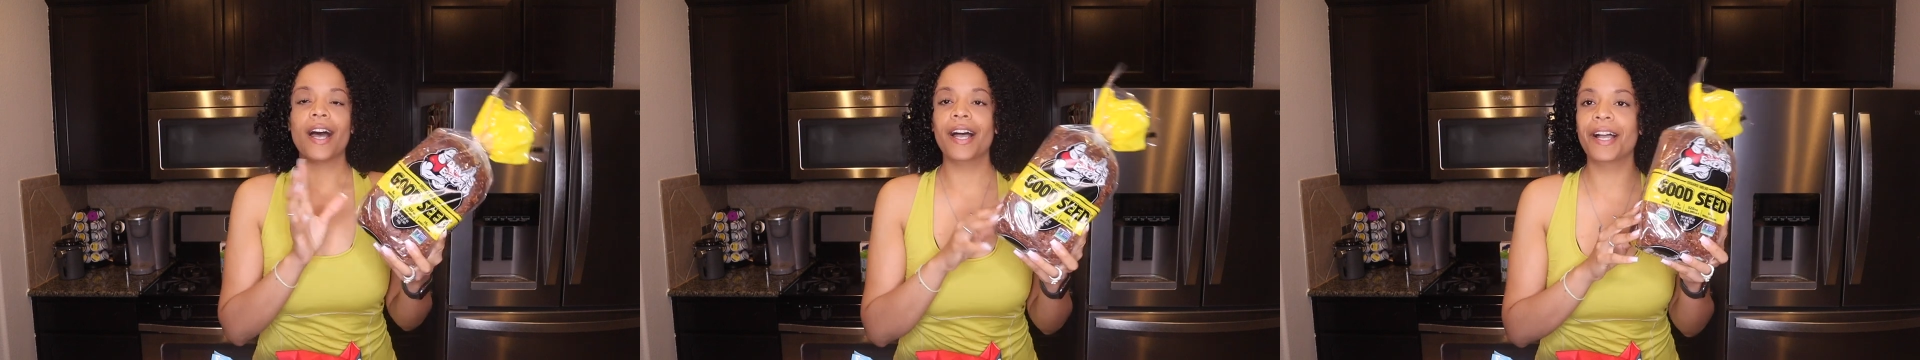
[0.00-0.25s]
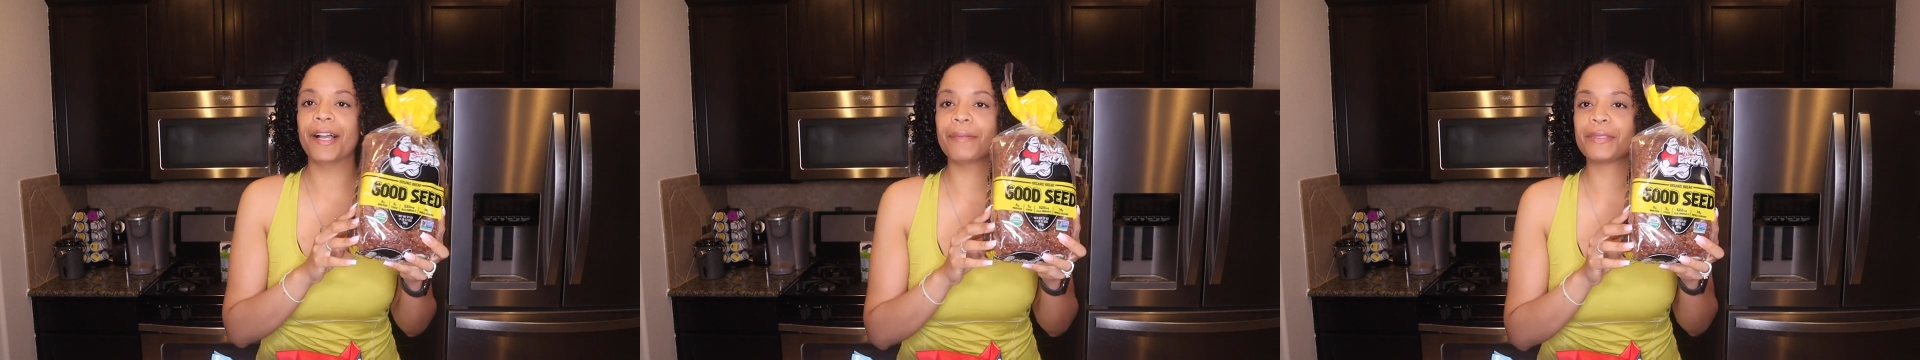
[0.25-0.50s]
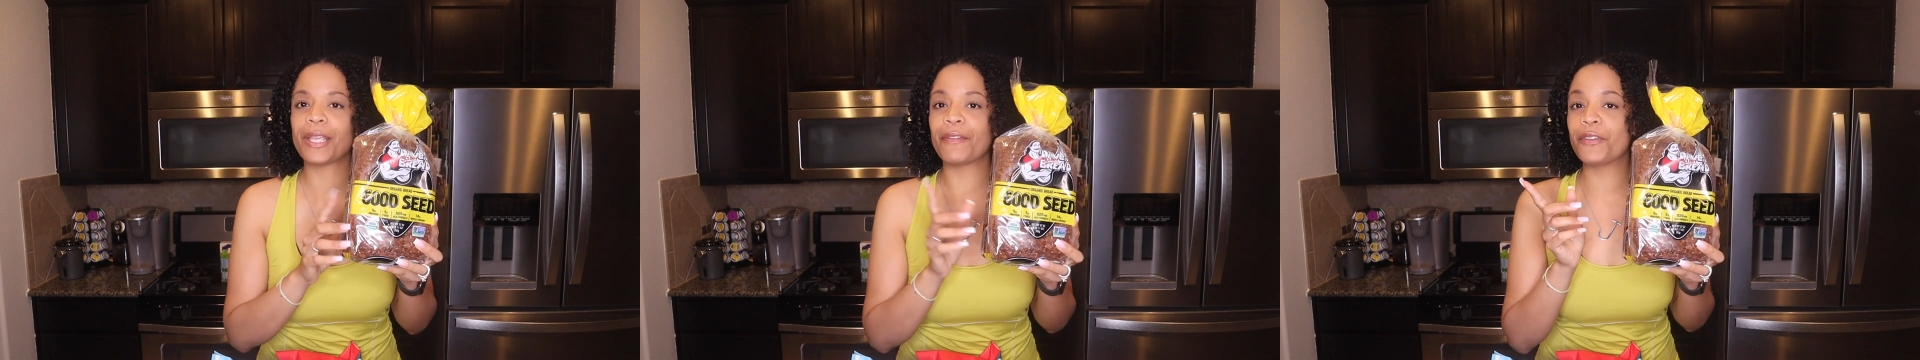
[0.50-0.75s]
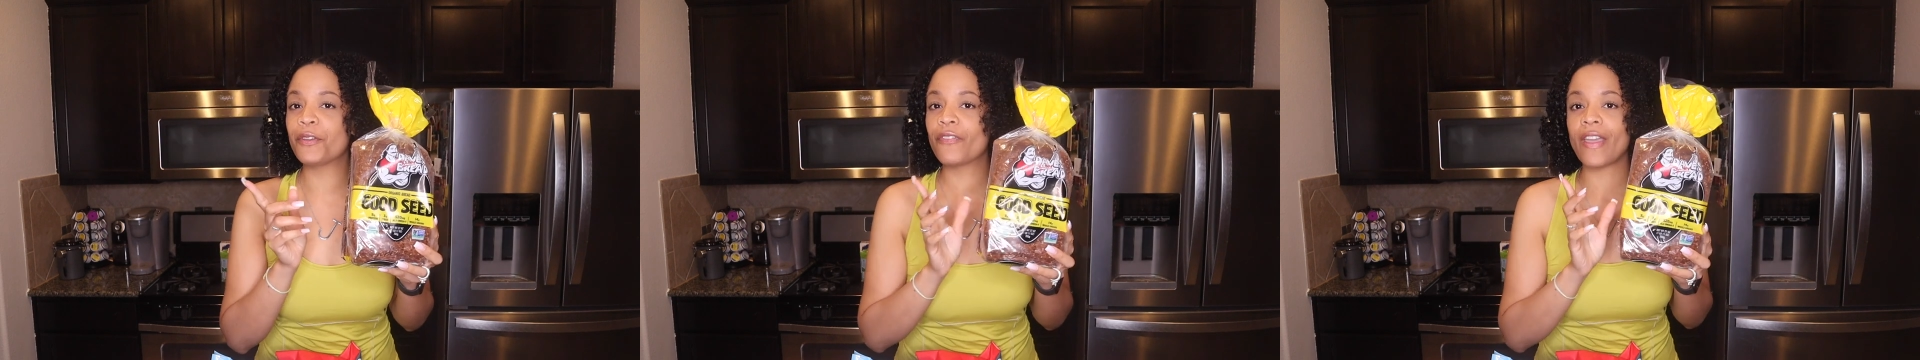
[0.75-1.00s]
Um, so
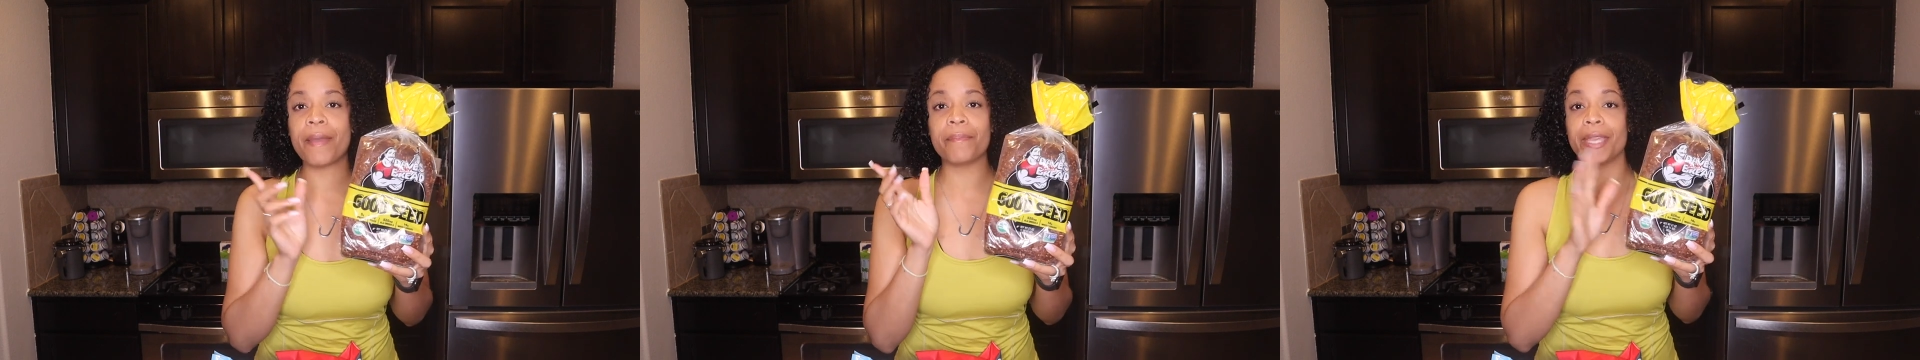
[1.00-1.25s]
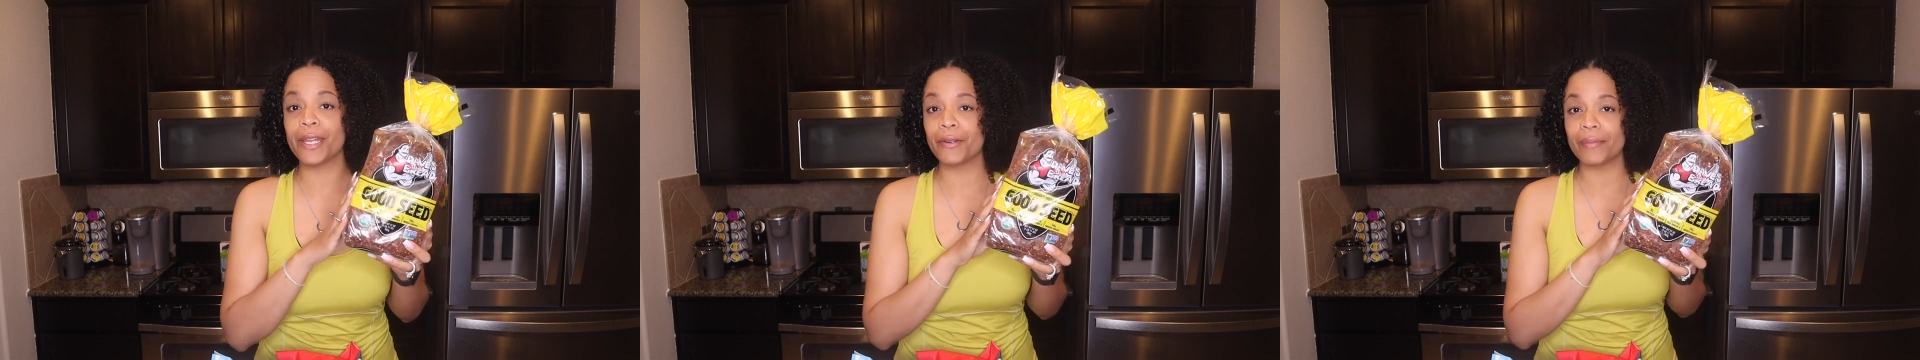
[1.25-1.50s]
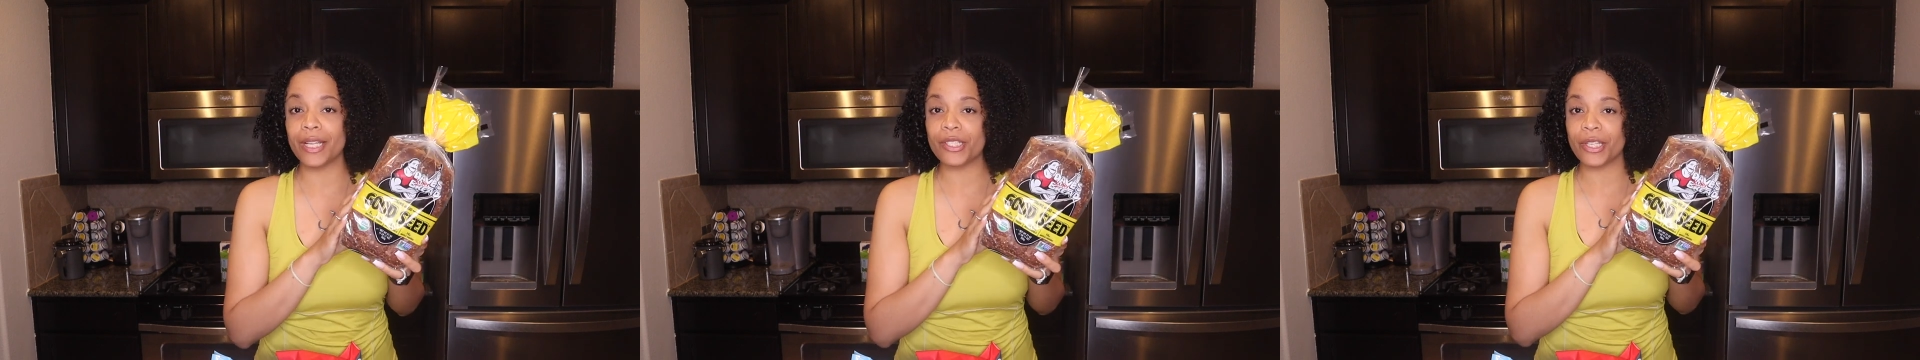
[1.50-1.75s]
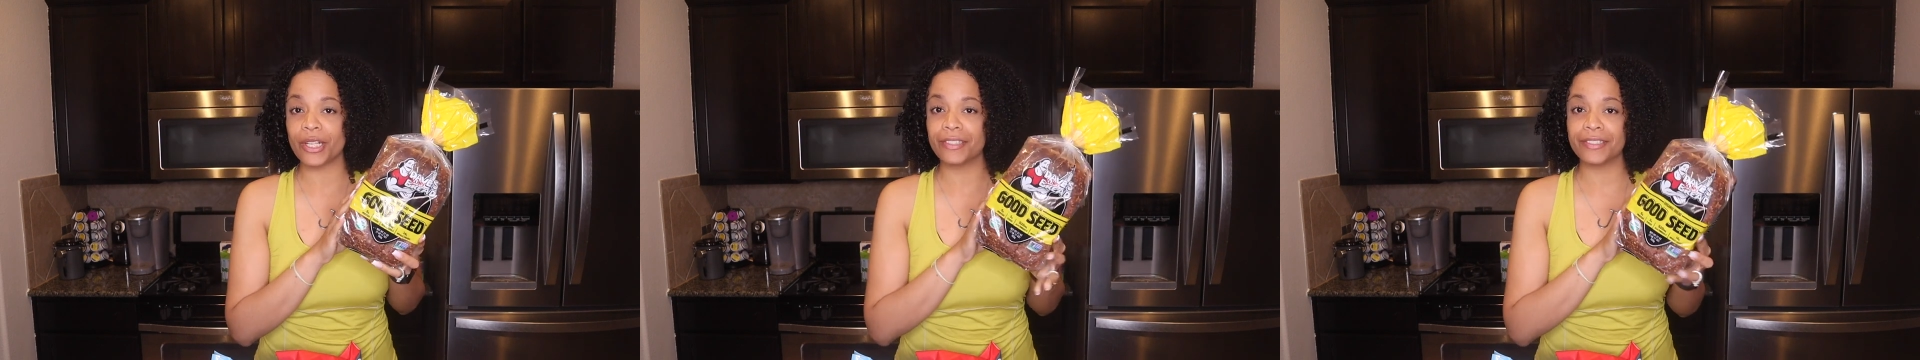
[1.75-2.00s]
if you've been on my
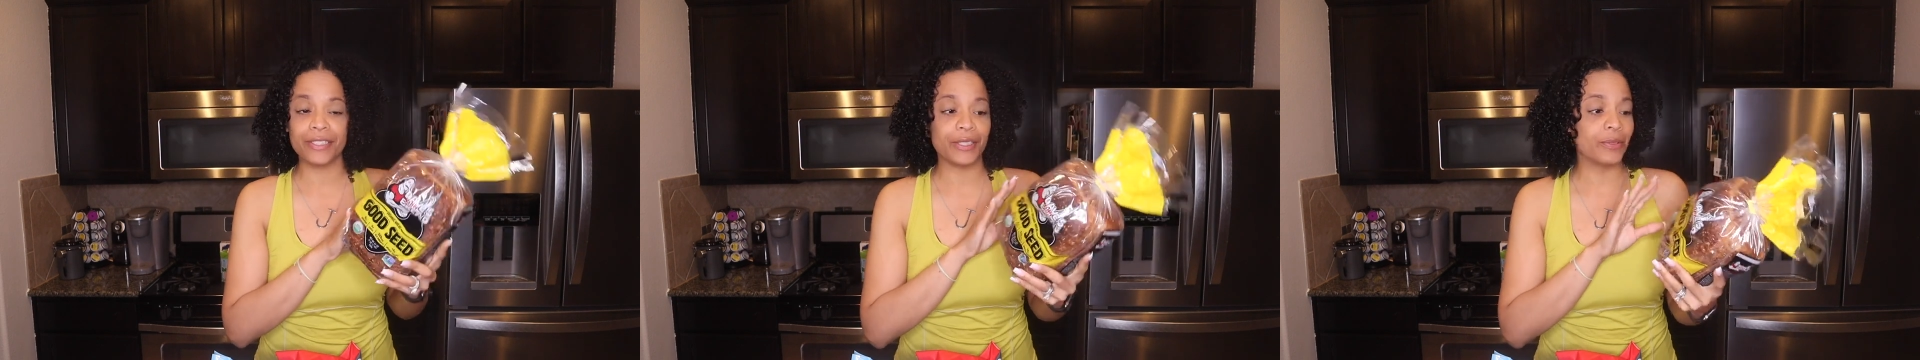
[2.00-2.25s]
channel,